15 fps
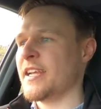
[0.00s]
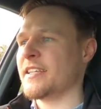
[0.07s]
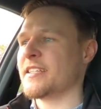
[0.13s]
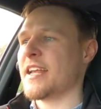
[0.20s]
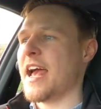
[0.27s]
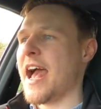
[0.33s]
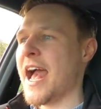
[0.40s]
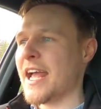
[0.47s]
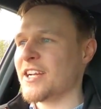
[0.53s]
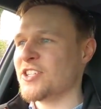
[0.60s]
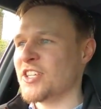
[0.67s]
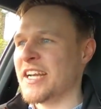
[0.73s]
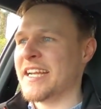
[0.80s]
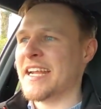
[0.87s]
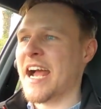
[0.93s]
It's
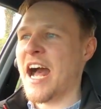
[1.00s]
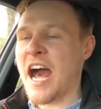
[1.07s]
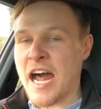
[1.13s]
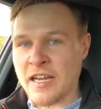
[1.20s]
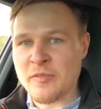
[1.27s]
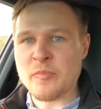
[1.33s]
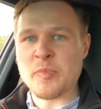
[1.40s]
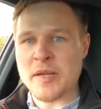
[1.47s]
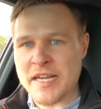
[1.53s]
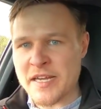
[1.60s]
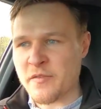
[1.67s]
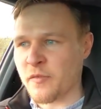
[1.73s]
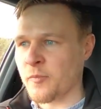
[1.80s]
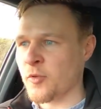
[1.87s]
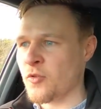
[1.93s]
actually
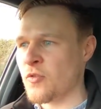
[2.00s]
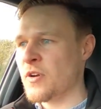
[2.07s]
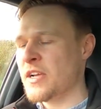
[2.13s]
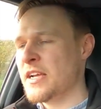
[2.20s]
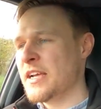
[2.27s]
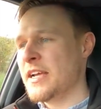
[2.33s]
unbelievable,